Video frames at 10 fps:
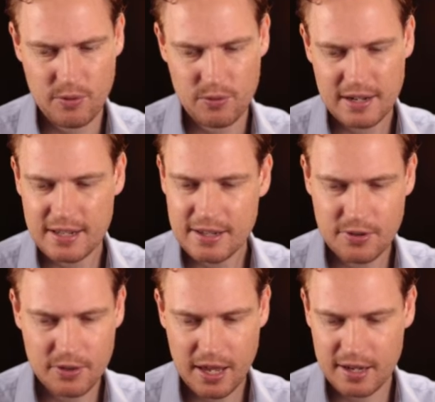Already,
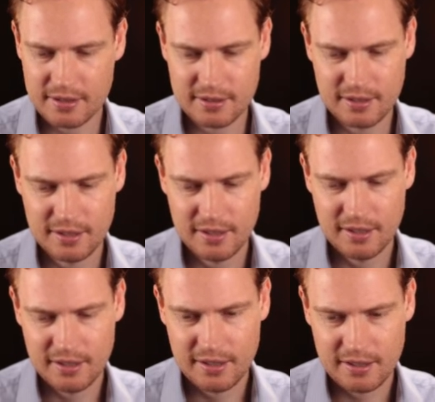even that is,
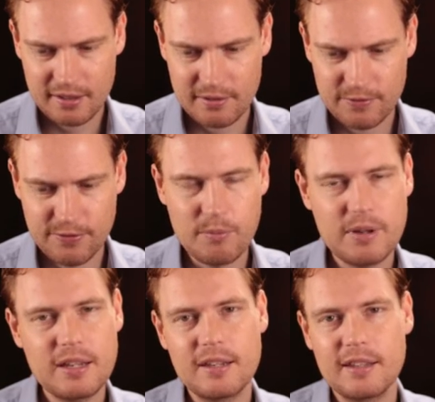for
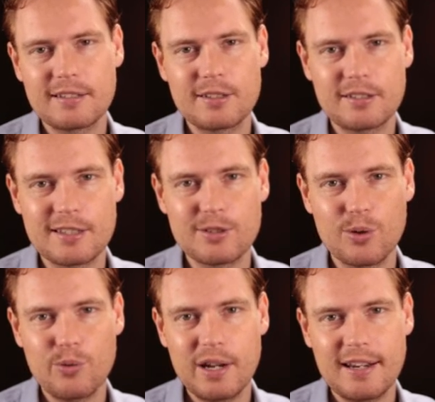me, that's
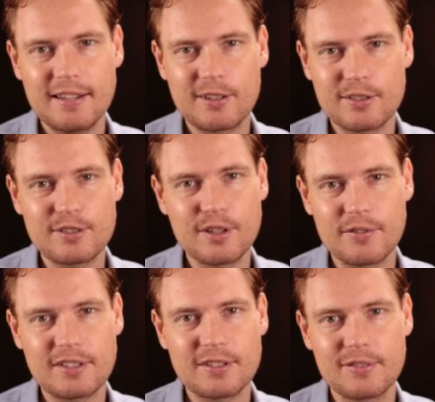not really a
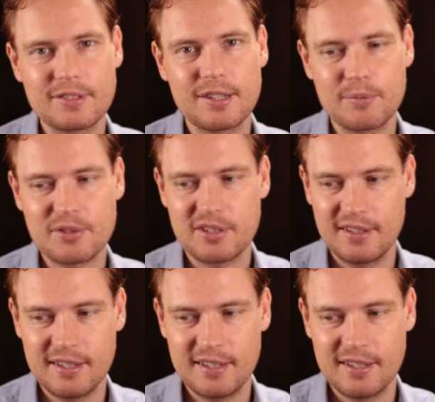conservative assumption.